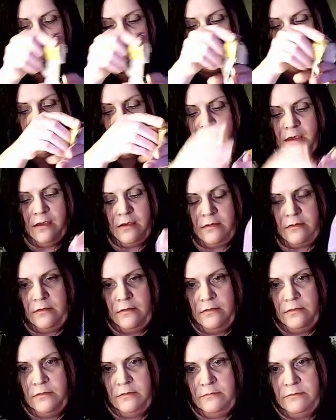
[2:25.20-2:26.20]
make
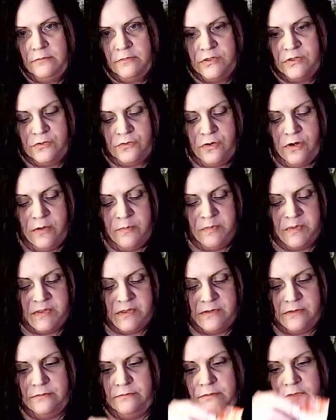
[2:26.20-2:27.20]

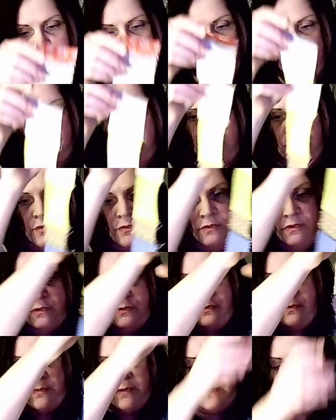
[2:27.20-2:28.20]
strips, and sew those
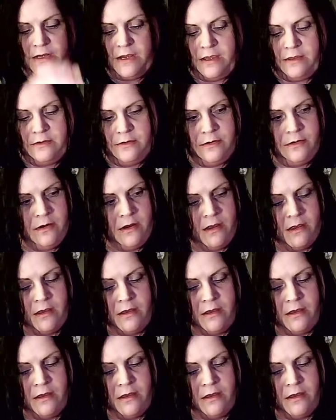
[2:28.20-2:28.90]
strips together.